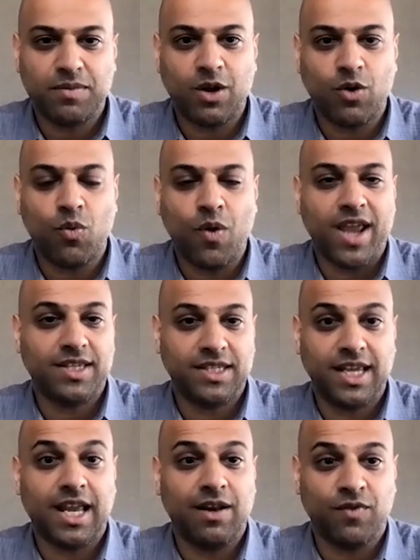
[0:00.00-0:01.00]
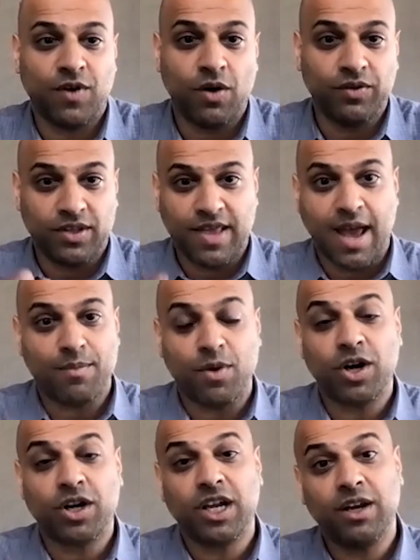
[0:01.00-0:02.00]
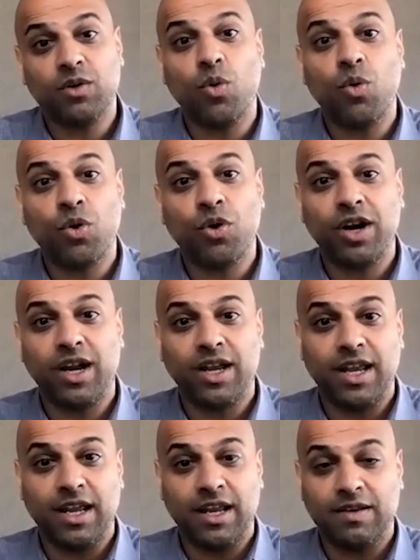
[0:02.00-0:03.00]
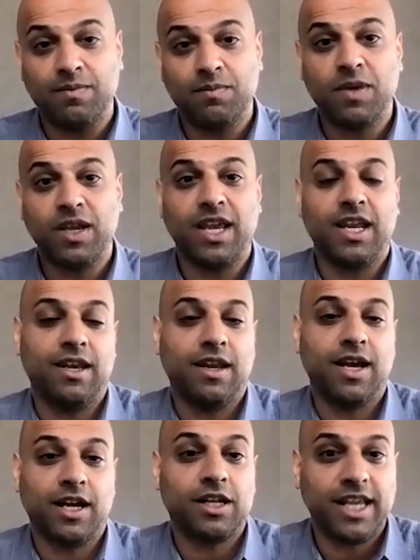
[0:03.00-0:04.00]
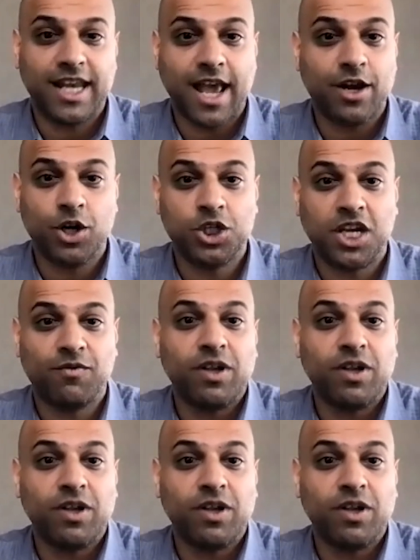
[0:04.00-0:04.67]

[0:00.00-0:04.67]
ways to get involved in that market or in clean energy.